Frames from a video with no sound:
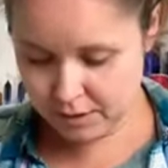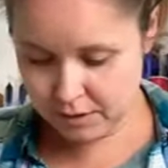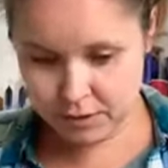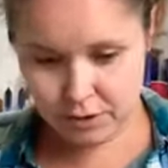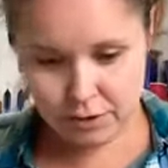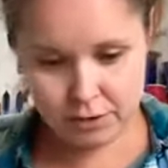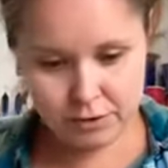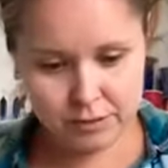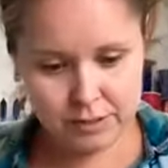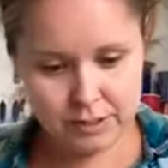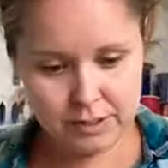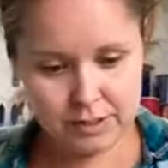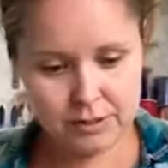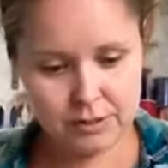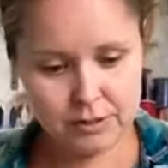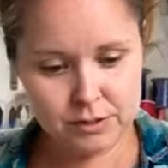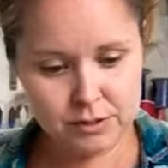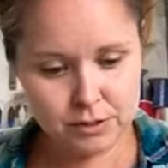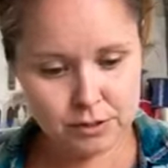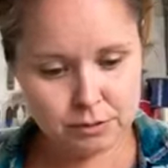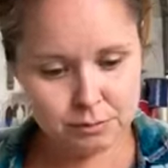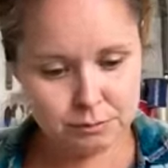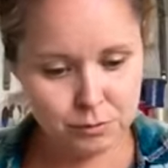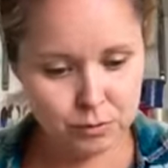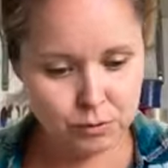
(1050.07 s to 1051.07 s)
using the
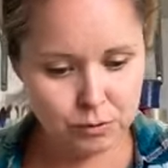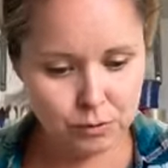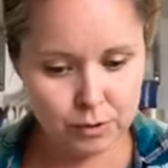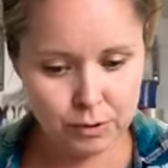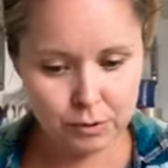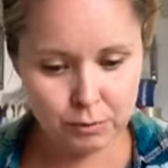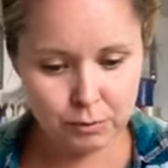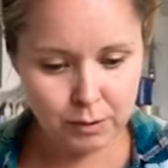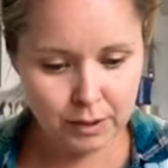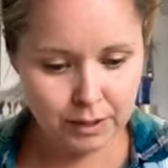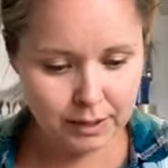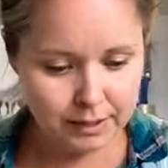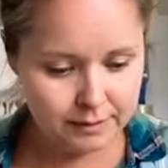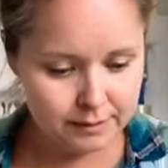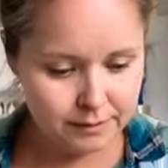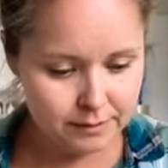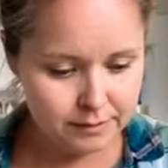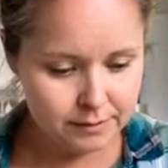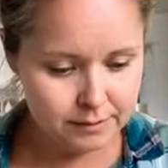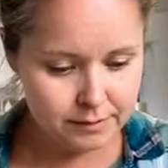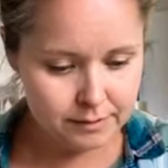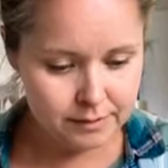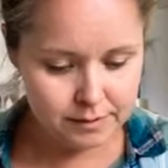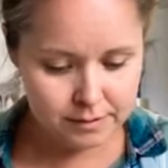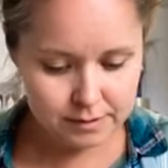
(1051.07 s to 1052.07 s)
smaller
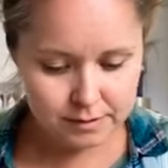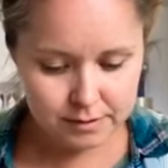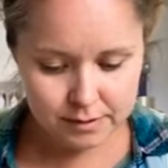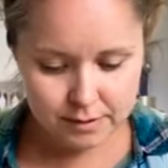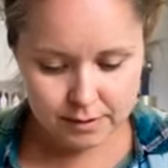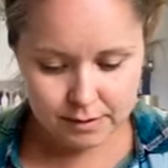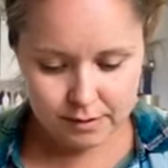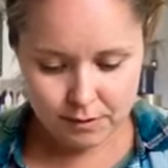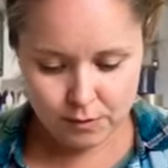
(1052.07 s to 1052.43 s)
ones